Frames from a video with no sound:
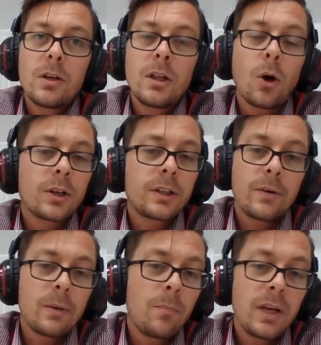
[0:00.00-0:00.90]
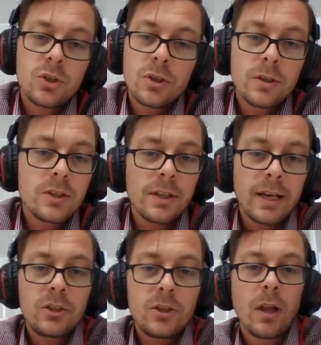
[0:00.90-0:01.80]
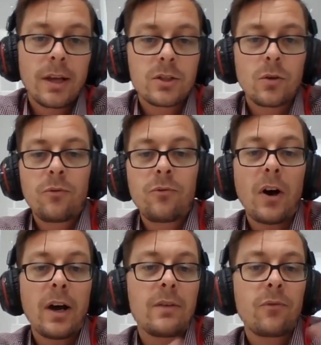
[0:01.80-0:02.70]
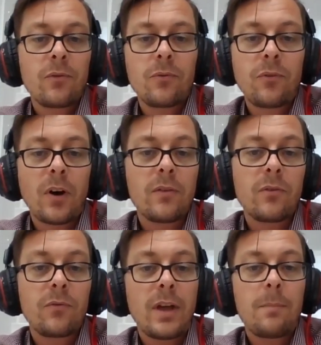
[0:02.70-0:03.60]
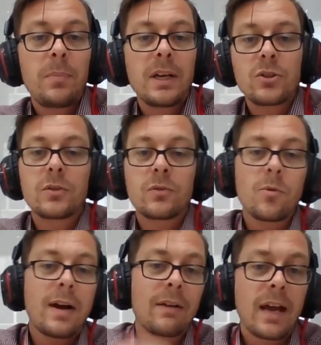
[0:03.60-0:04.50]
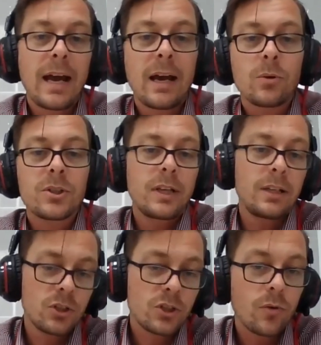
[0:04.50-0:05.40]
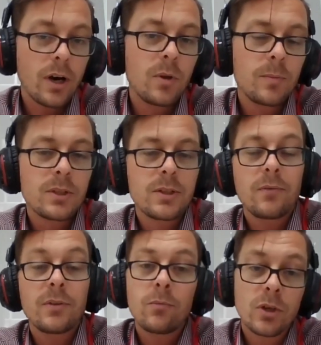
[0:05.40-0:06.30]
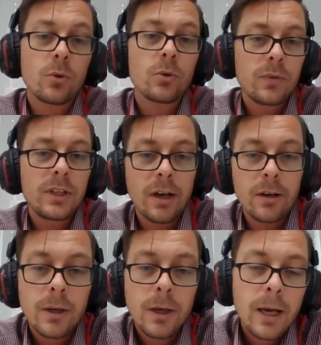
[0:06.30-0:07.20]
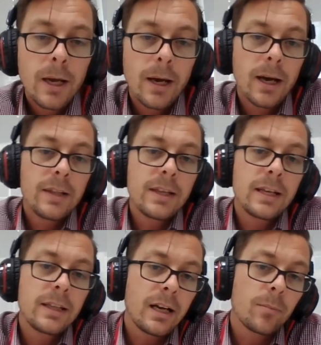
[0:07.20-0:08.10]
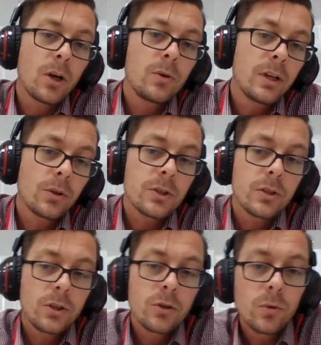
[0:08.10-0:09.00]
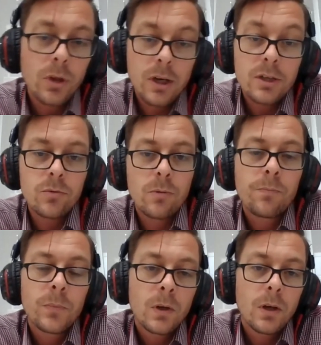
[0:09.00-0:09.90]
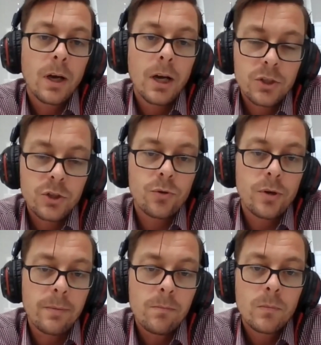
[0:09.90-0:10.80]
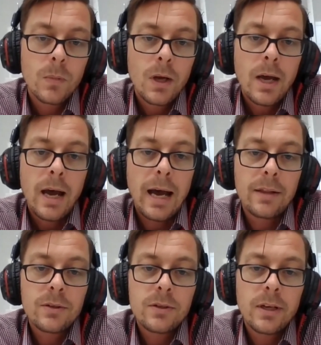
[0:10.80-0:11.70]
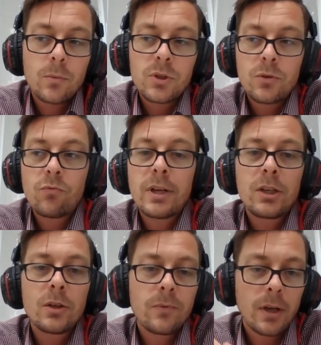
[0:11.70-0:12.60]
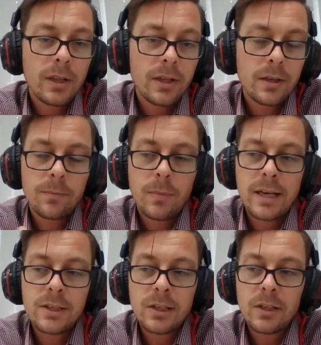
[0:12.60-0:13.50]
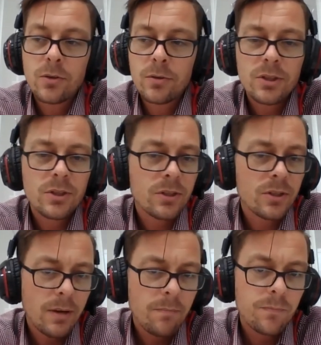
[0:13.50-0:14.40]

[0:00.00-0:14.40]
lockdown in pictures, and they do like sort of five of their pictures from around their house, and they describe them and stuff, and they'd record a video, and then they'd upload it onto the Google Classroom stream. And it was really good for like the asynchronous